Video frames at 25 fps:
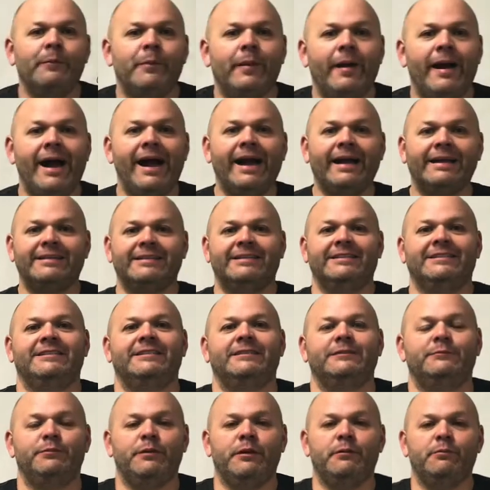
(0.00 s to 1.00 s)
back. This
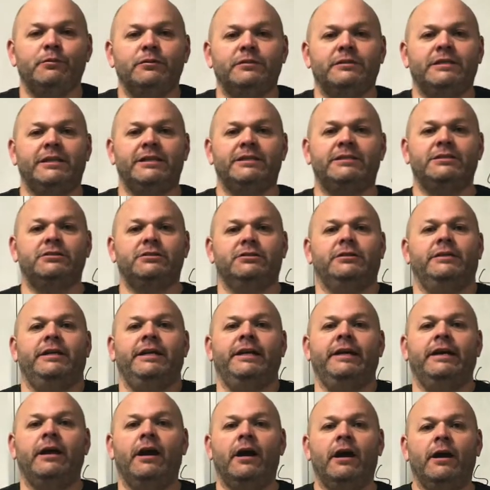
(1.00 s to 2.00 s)
is People's
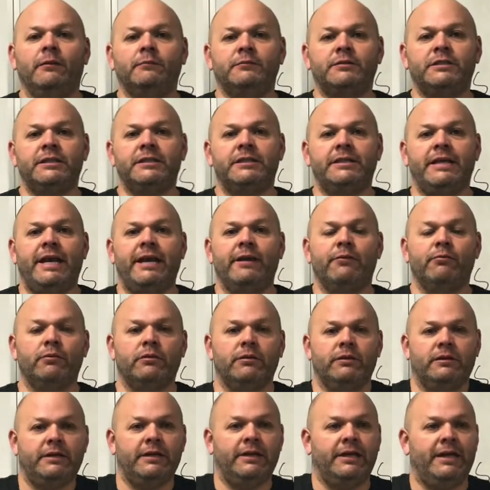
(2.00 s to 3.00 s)
History. Today we're
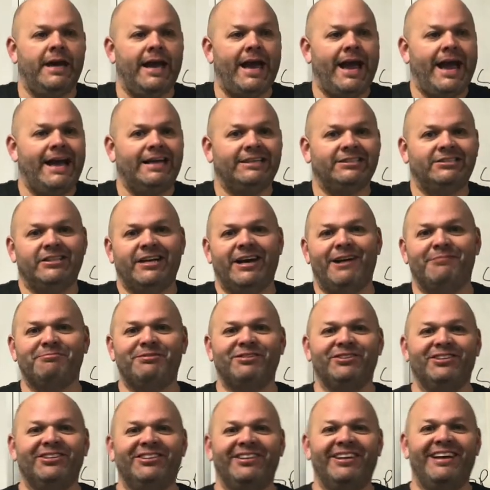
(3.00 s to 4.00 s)
looking at
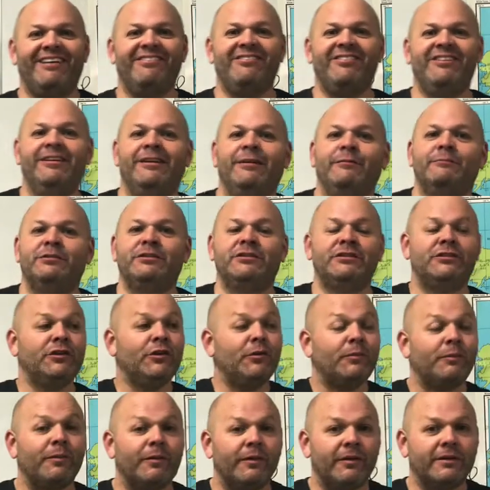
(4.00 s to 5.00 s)
chapter 11. I'm
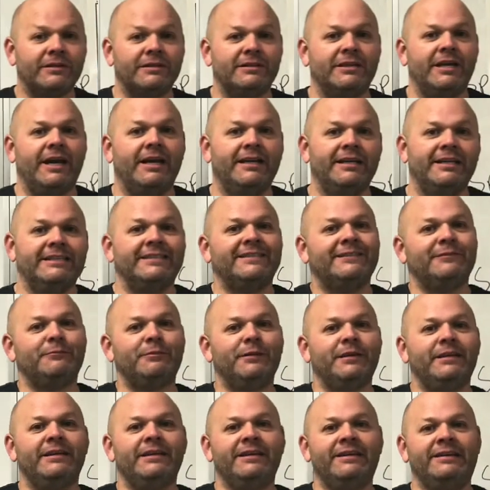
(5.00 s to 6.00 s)
super excited to
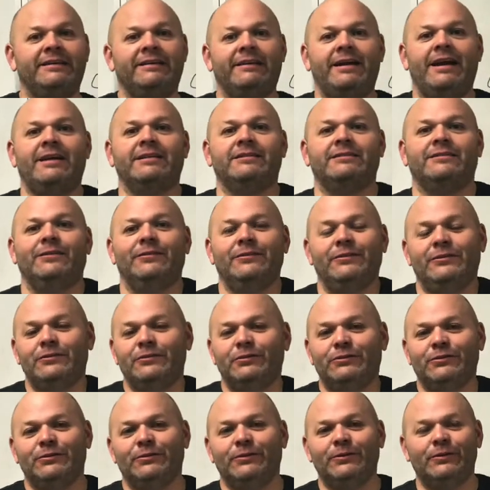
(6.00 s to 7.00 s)
be here as
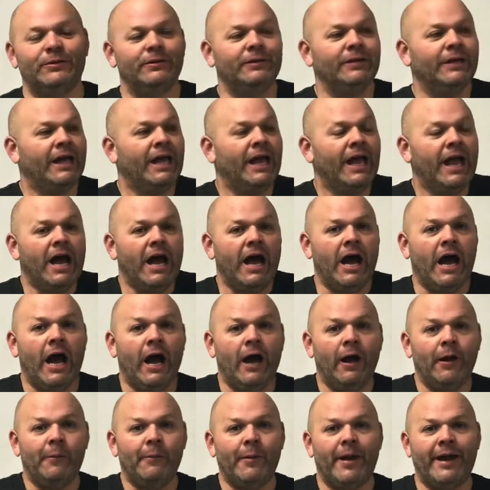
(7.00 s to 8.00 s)
usual.
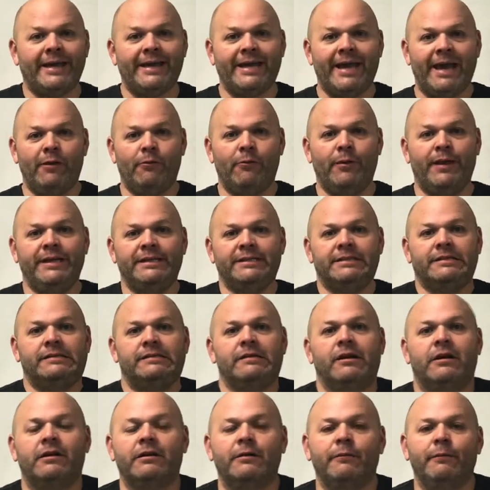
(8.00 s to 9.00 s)
I can't wait to
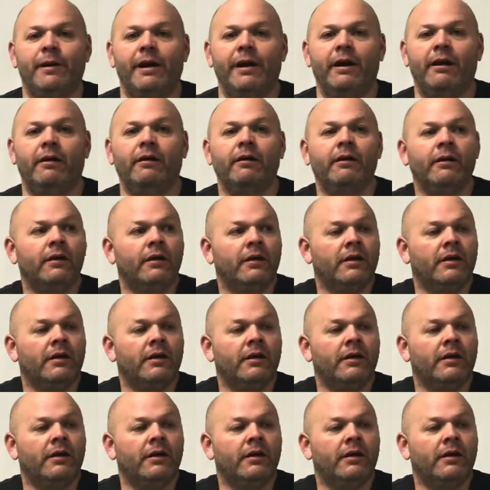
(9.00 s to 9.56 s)
talk about